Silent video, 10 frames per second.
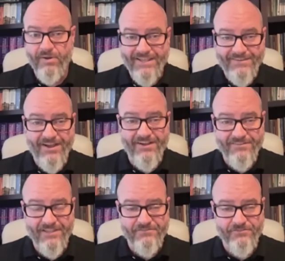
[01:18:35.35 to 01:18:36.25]
but he does
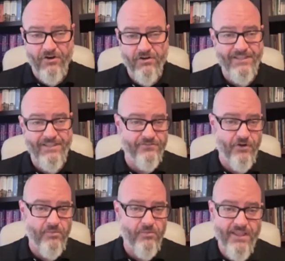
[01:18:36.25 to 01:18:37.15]
list, Dar- list
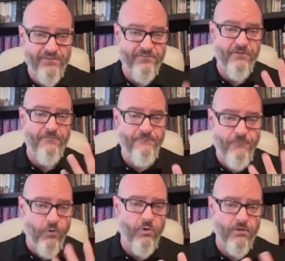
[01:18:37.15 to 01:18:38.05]
Darby as the
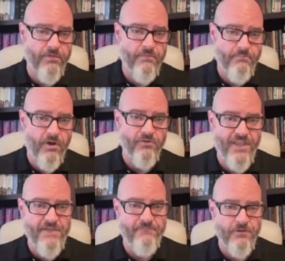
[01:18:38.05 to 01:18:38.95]
fourth most
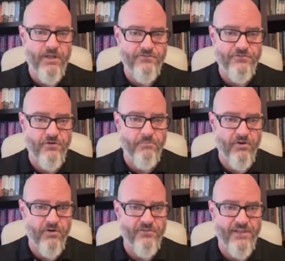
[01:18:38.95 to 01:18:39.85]
influential
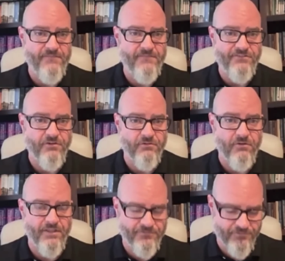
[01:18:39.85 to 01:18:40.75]
person in
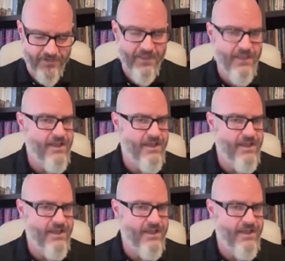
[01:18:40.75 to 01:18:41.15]
evangelical history,